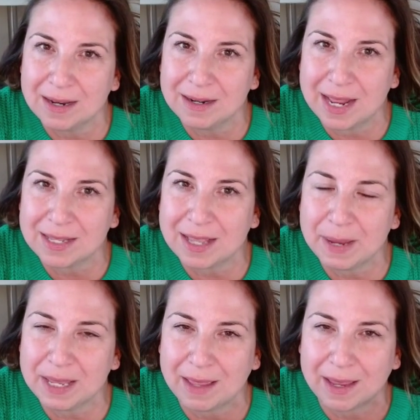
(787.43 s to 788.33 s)
I
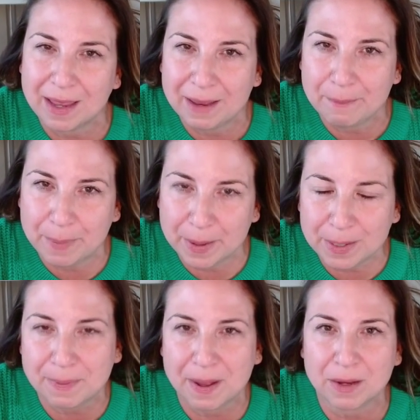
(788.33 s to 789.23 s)
mean, like, it
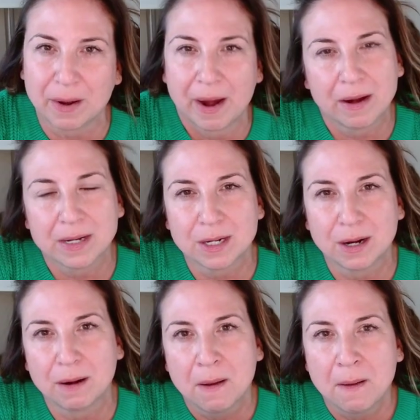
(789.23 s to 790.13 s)
builds upon their
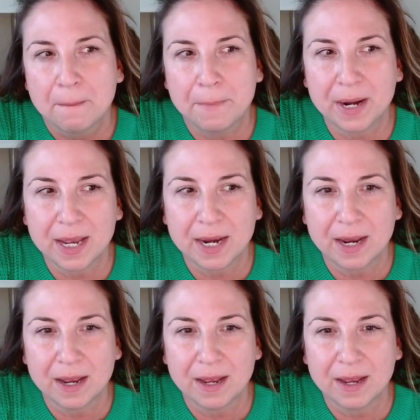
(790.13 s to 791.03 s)
character, but
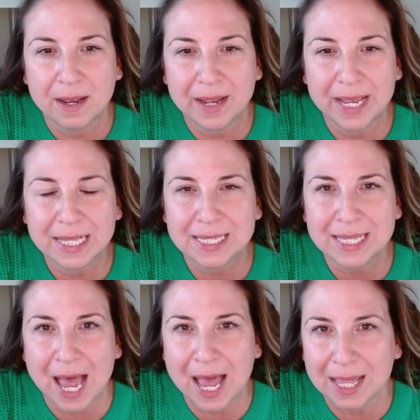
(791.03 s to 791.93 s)
it's
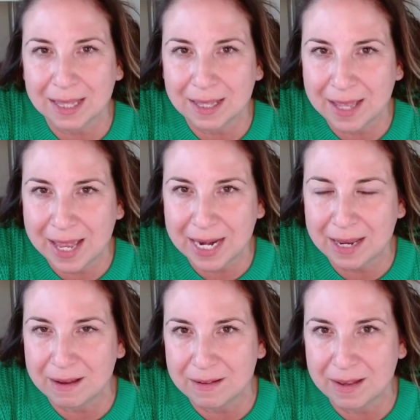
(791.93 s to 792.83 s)
not
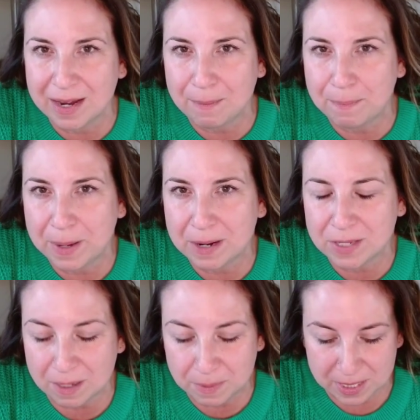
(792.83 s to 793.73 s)
any bit of
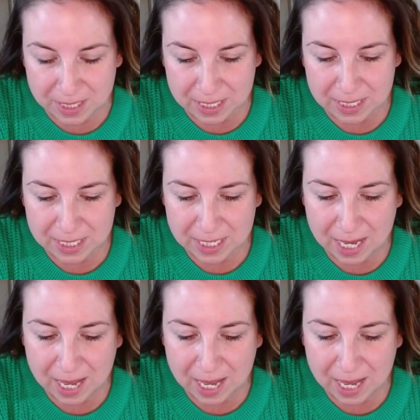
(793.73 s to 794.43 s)
substance.